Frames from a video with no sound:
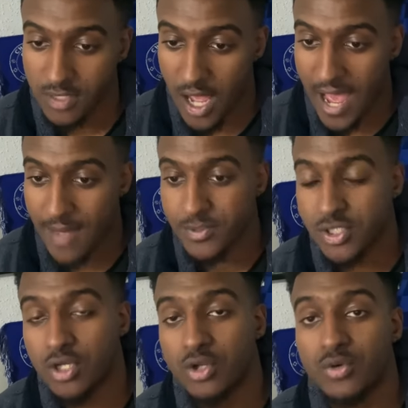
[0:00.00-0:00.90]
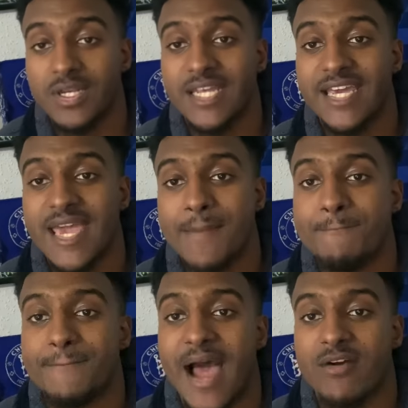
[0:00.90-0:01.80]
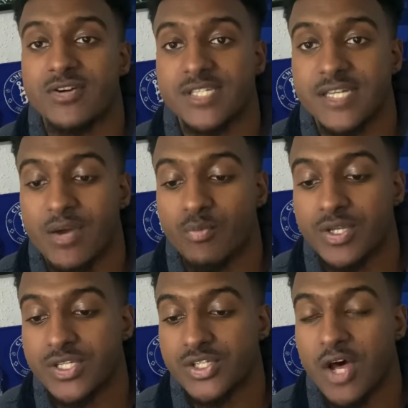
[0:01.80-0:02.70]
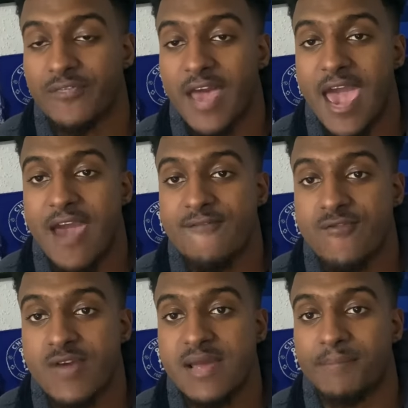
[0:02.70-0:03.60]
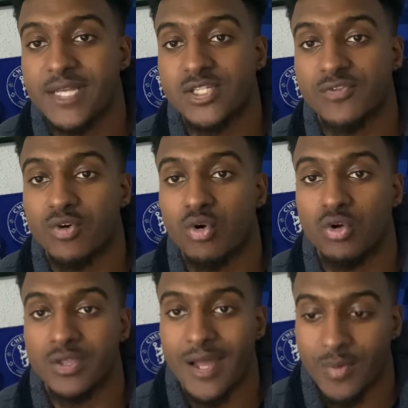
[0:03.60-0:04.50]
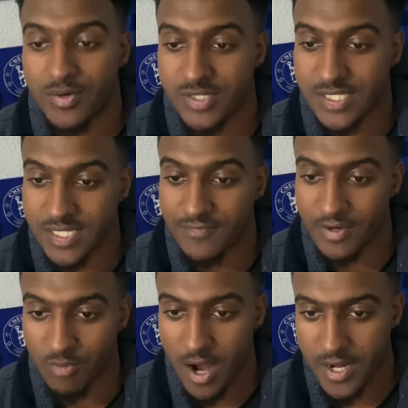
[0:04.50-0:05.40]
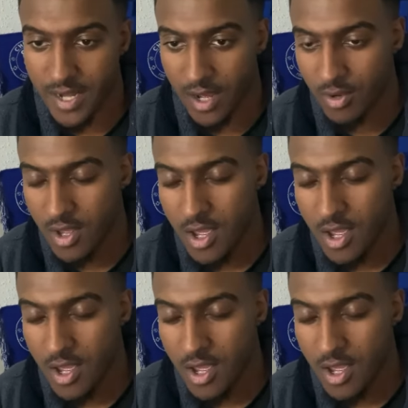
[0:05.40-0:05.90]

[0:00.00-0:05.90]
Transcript: Absolutely embarrassing, and we deserve every bit of corn that we're receiving right now.